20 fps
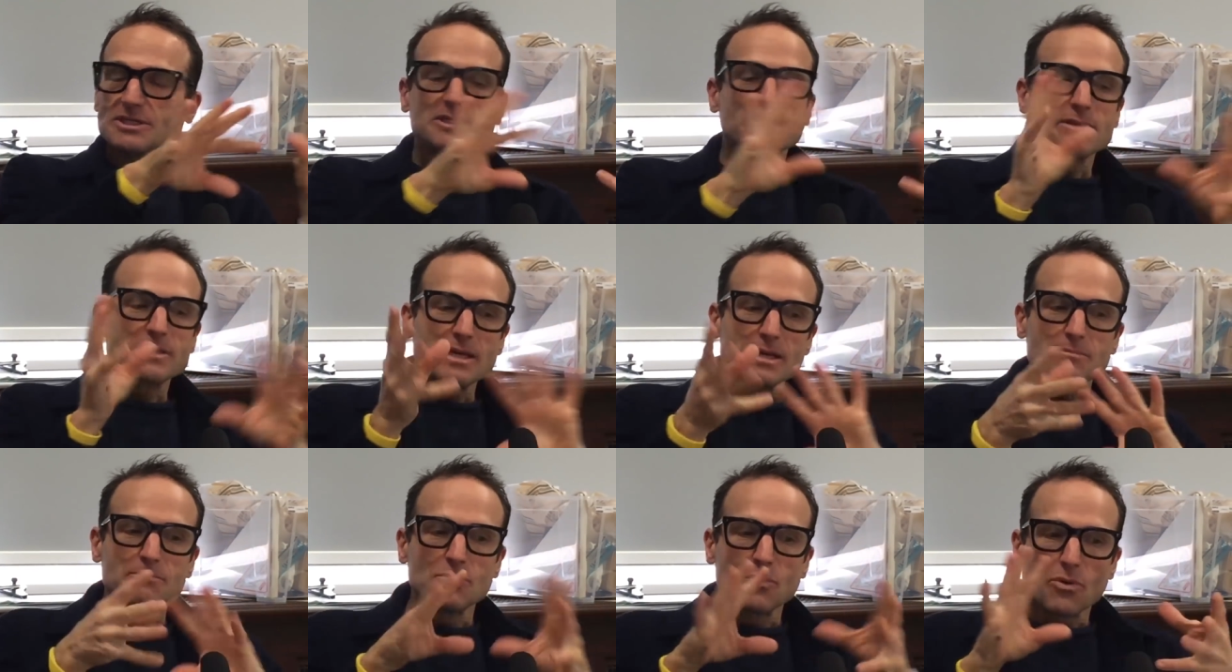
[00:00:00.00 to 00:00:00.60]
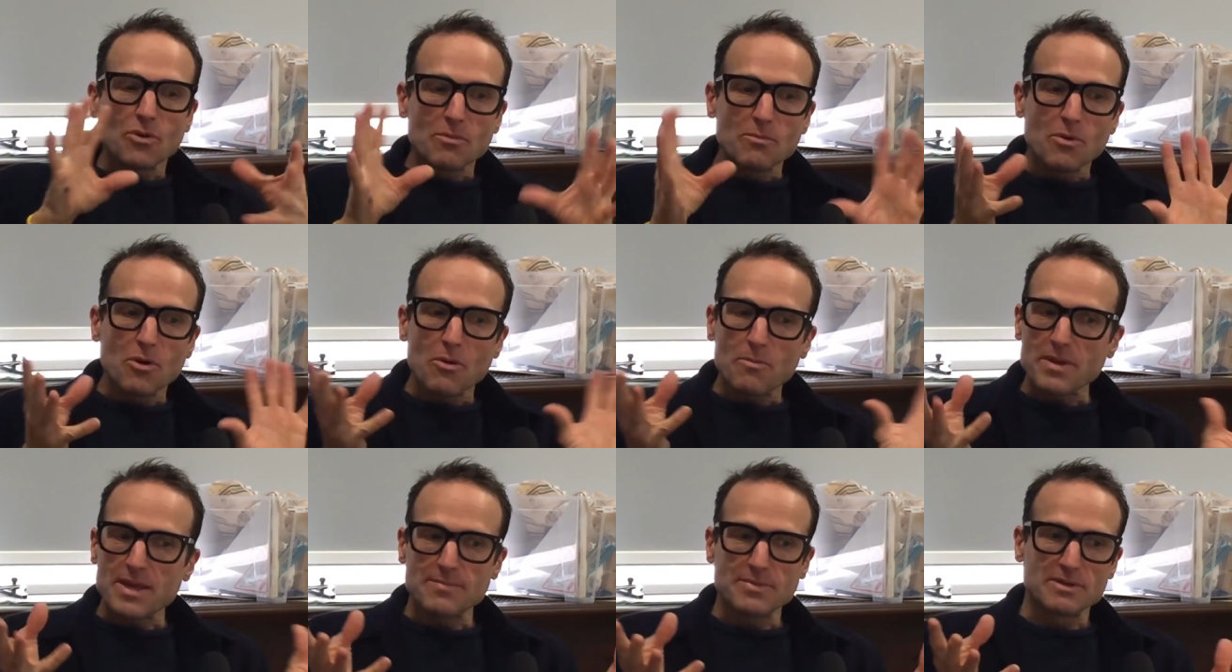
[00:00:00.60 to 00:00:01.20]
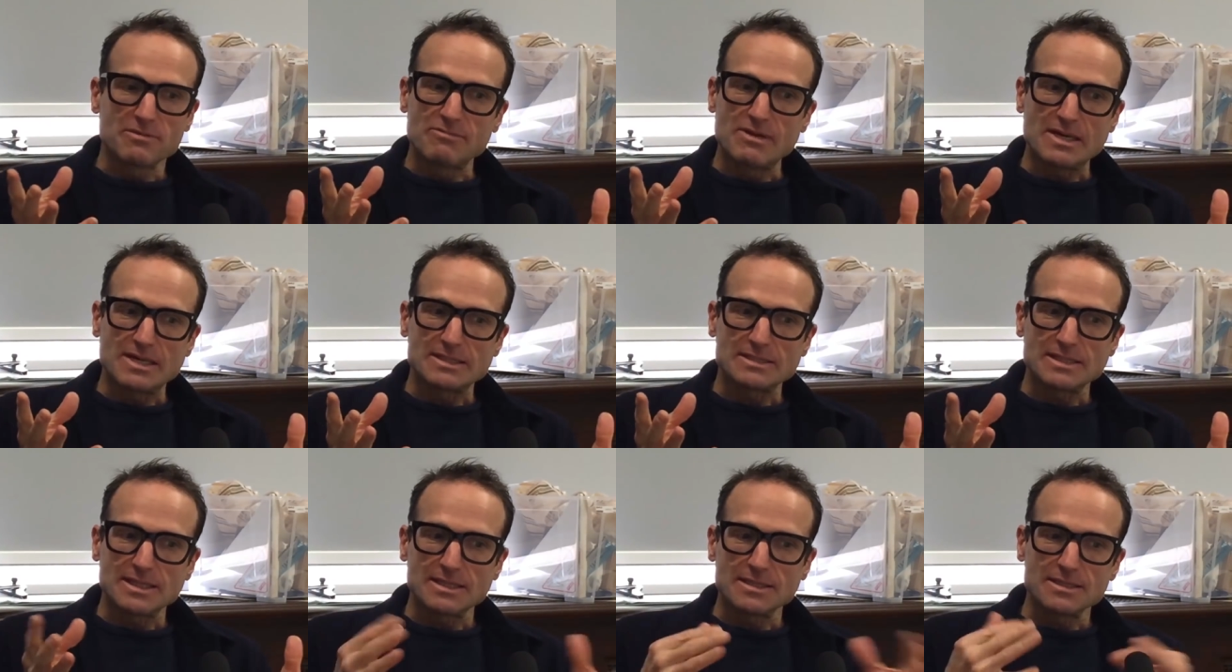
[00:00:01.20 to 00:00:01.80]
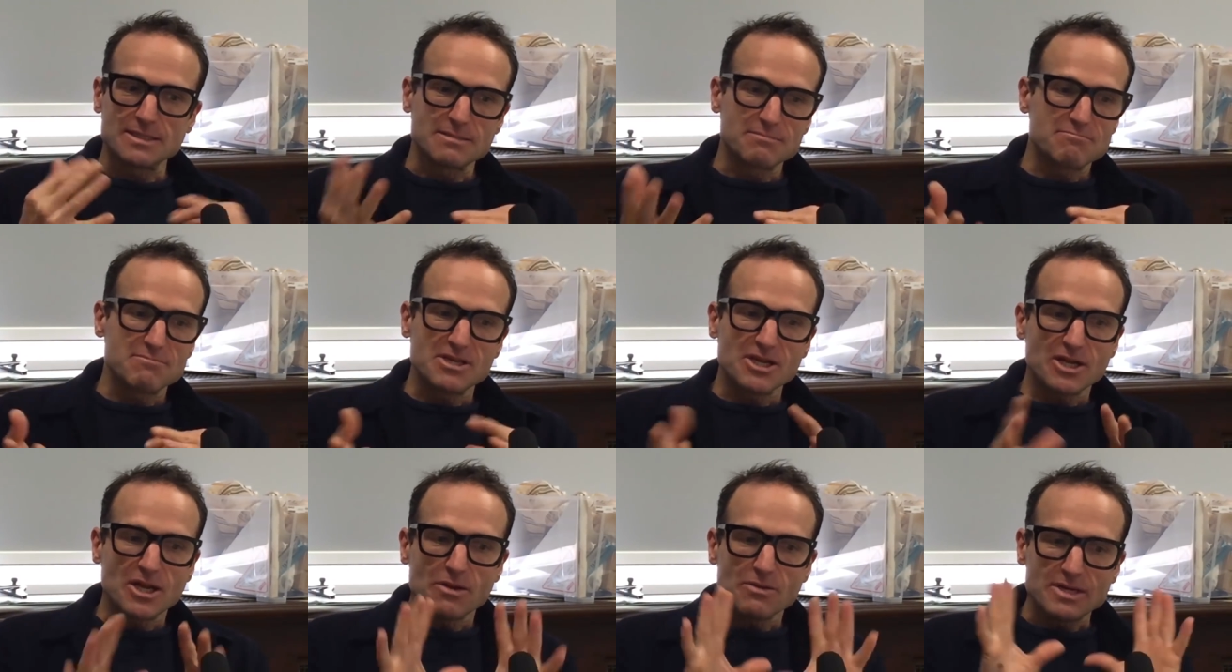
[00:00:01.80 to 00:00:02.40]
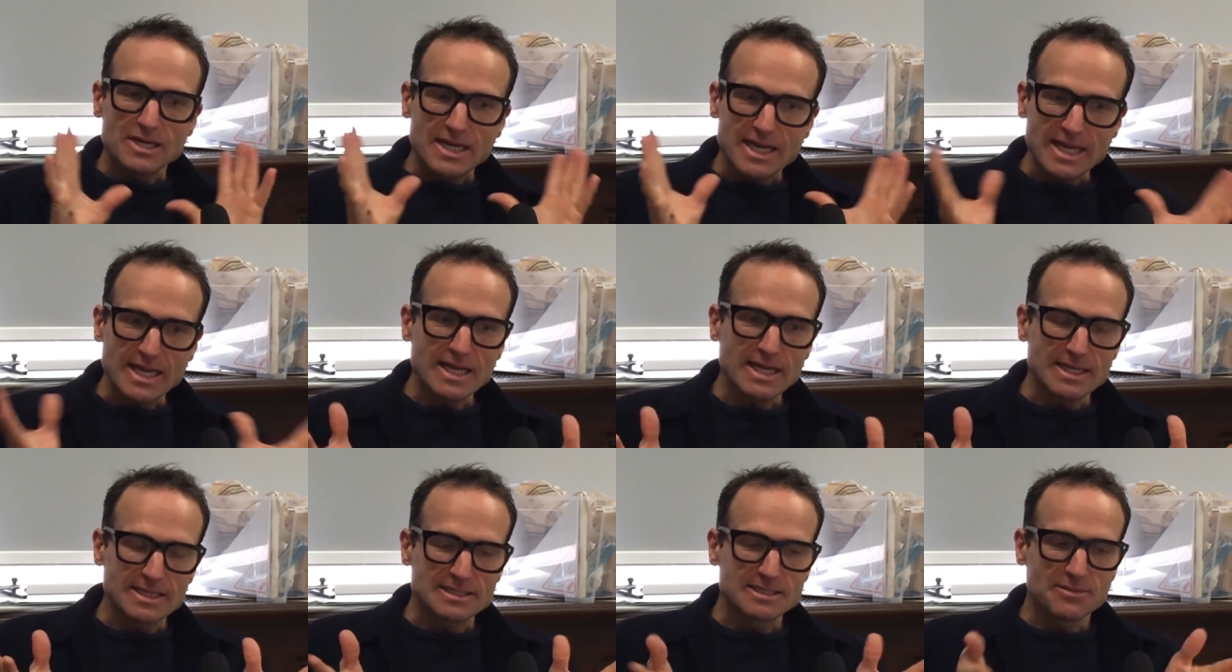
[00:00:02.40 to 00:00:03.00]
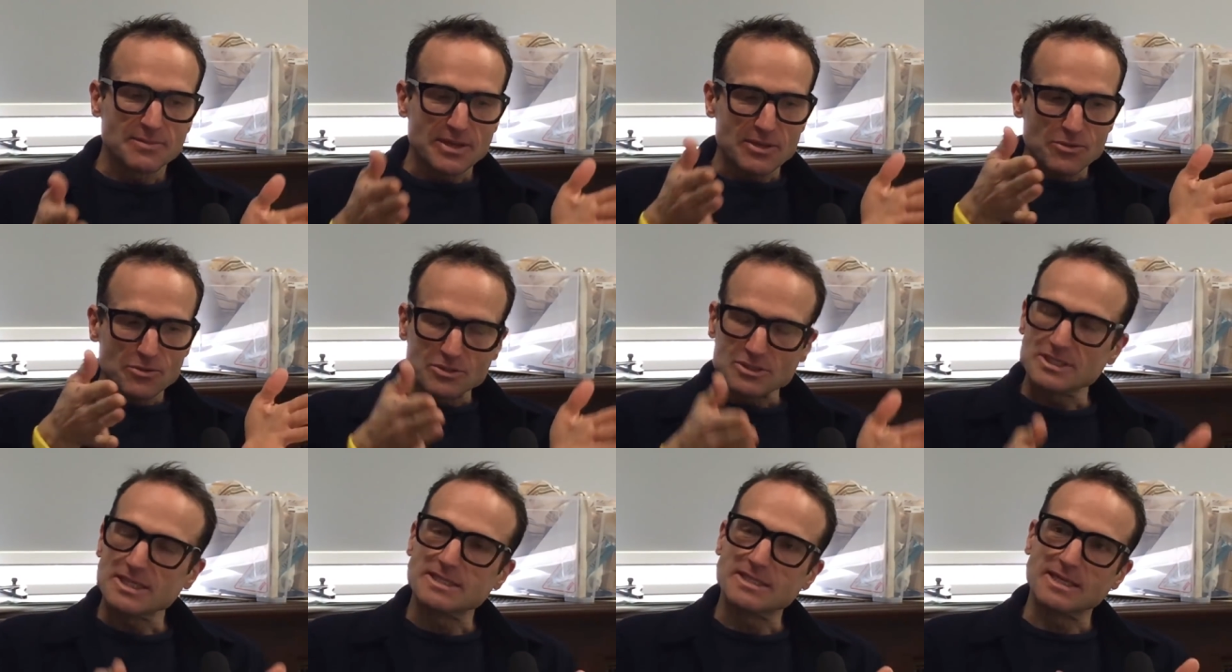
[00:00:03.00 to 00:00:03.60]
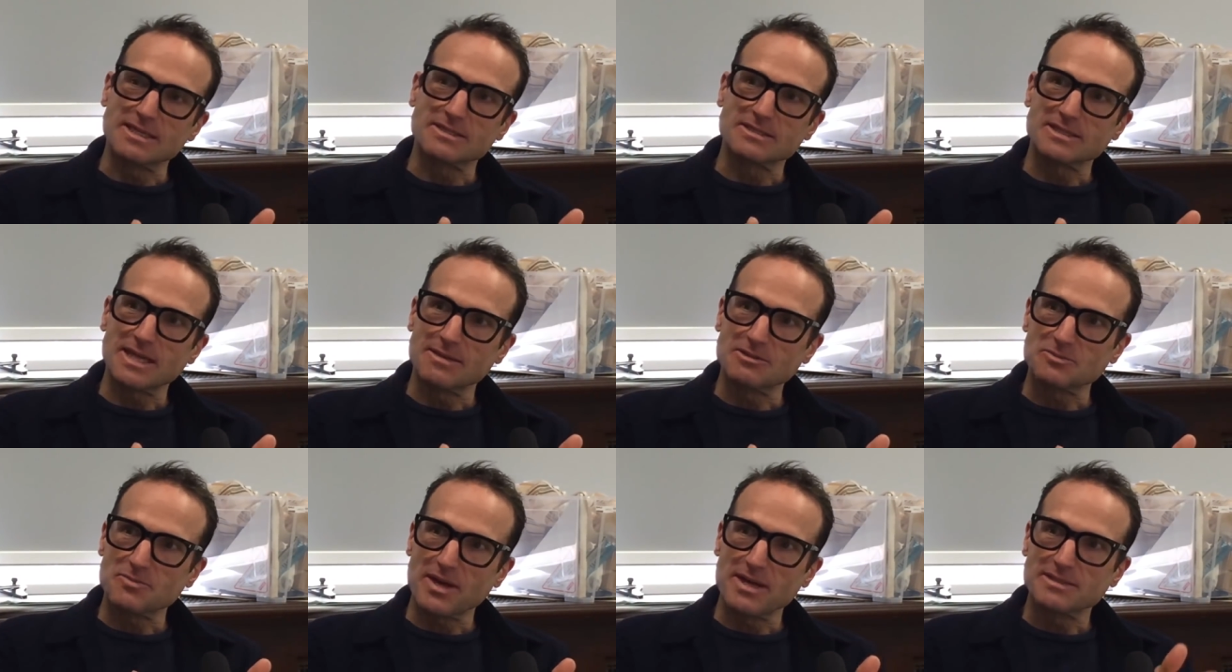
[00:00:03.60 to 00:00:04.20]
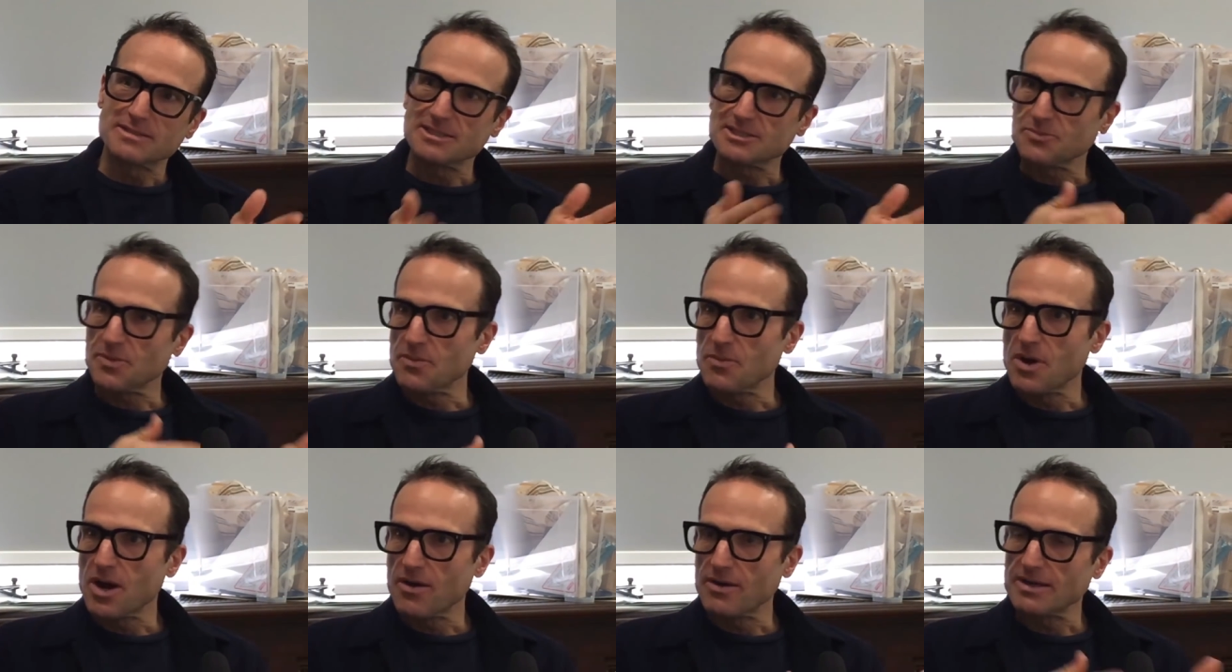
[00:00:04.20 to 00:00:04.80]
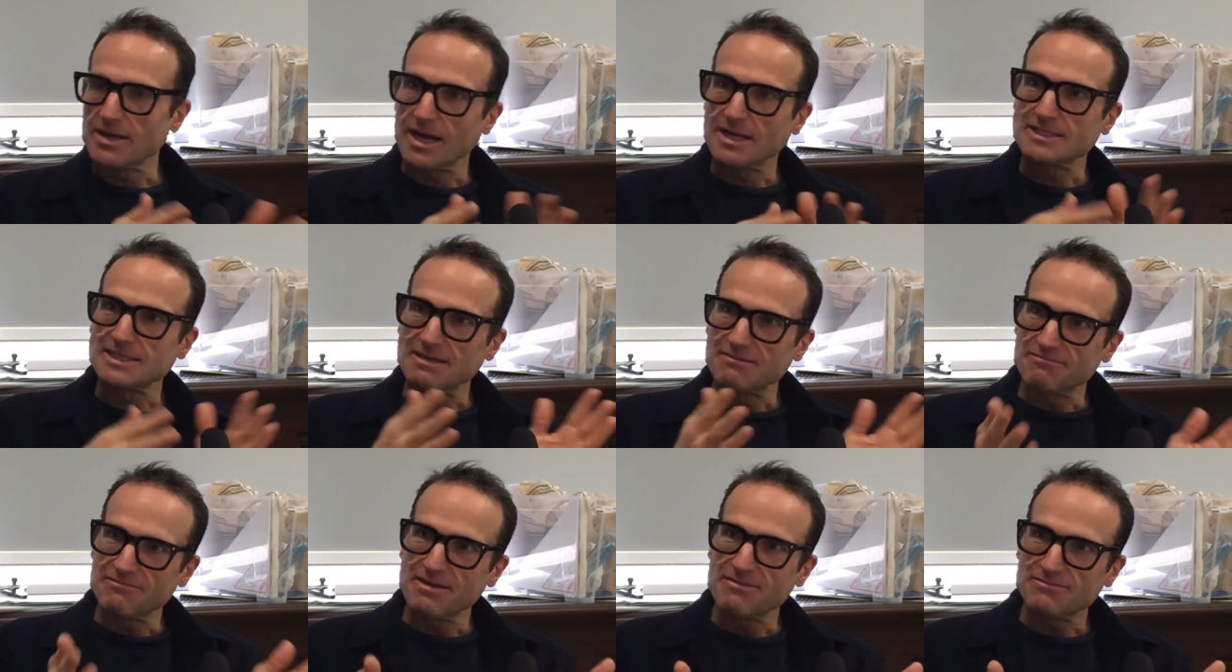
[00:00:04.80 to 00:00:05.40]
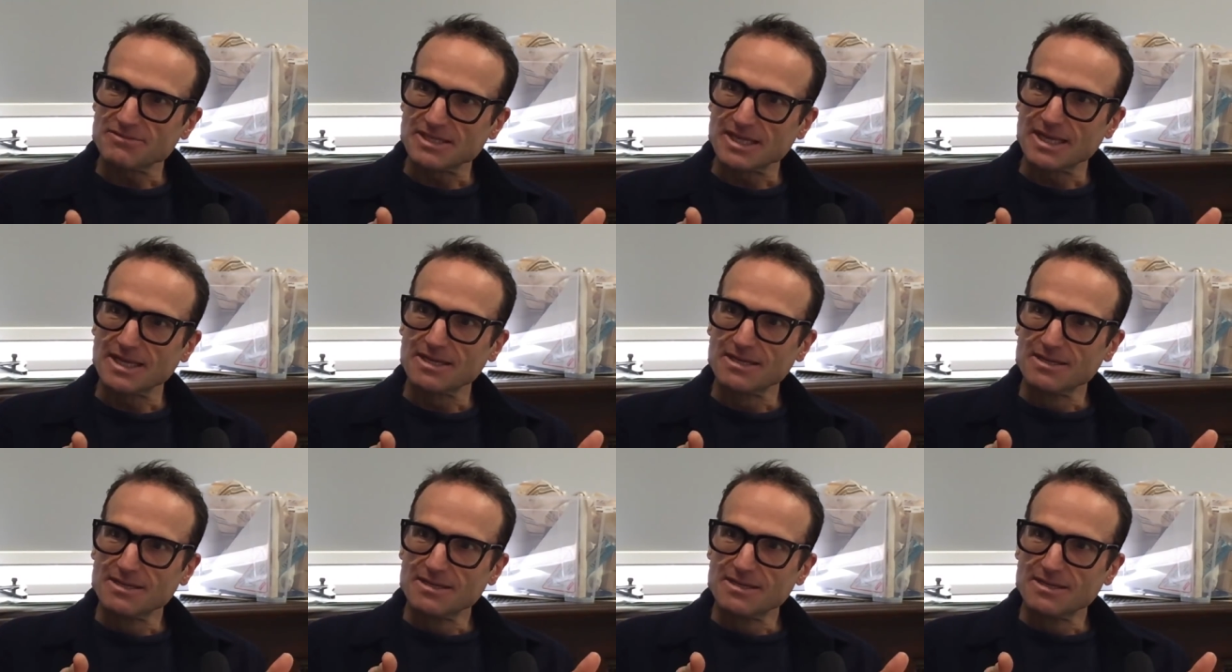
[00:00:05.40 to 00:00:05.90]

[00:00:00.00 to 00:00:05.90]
So I think more and more people are realising that you don't need to be all sitting in the same space as we were in nineteen fifty,